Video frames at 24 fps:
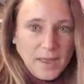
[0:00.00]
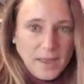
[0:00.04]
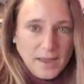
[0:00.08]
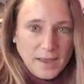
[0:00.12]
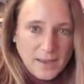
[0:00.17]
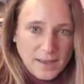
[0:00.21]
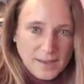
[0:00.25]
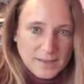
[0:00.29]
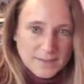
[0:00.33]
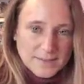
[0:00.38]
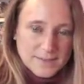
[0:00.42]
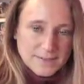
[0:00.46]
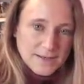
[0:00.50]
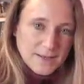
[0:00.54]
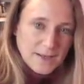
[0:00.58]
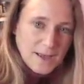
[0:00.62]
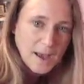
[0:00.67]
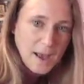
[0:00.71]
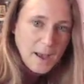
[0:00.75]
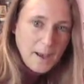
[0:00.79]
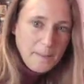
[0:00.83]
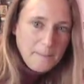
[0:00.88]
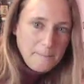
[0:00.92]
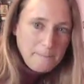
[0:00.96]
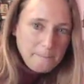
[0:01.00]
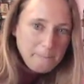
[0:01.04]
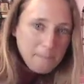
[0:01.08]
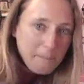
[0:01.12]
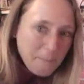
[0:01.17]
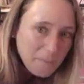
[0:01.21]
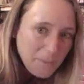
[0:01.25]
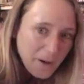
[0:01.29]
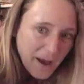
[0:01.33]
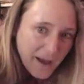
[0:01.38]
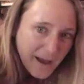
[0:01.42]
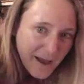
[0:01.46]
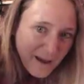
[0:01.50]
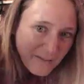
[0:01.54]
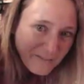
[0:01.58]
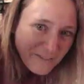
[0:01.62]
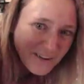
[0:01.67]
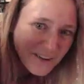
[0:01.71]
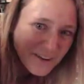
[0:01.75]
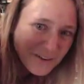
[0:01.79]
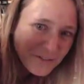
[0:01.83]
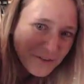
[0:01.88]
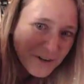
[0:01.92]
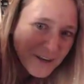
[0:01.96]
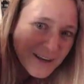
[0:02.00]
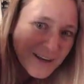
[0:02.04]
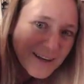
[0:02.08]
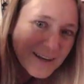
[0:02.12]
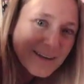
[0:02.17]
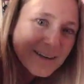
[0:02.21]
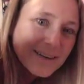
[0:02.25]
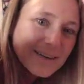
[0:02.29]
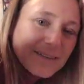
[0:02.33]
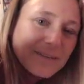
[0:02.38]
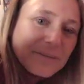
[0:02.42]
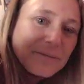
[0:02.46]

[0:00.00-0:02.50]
and see ya. Bye. Have a good week.